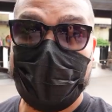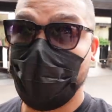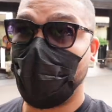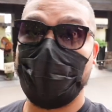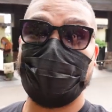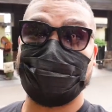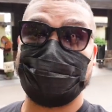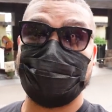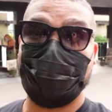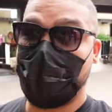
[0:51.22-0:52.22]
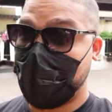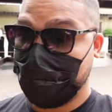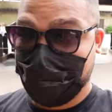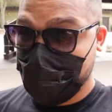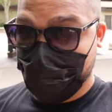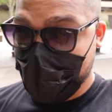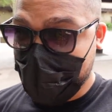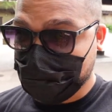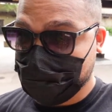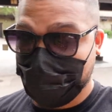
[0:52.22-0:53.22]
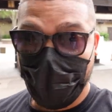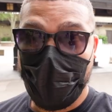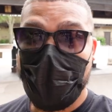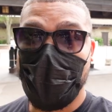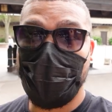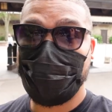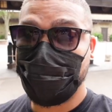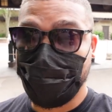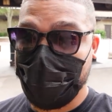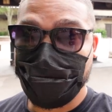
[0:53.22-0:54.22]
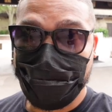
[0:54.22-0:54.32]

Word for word: It worked. I love that. Wow, what a great